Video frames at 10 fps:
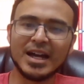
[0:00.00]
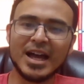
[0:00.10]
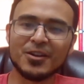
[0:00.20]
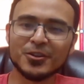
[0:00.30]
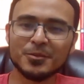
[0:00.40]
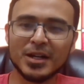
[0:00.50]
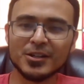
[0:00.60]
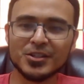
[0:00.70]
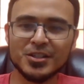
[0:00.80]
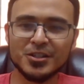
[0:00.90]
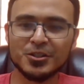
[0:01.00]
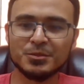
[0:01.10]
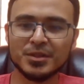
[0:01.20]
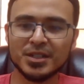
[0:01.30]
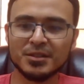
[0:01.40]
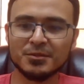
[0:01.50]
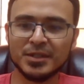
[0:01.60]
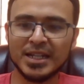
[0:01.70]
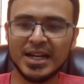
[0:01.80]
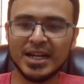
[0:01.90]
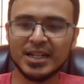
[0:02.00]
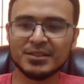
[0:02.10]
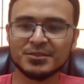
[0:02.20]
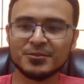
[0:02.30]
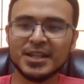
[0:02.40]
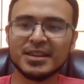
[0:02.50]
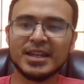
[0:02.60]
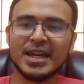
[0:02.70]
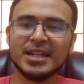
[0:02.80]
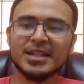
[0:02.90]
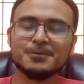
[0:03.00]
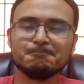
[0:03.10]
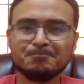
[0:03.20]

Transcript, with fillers: I don't know about you, but when I read that, it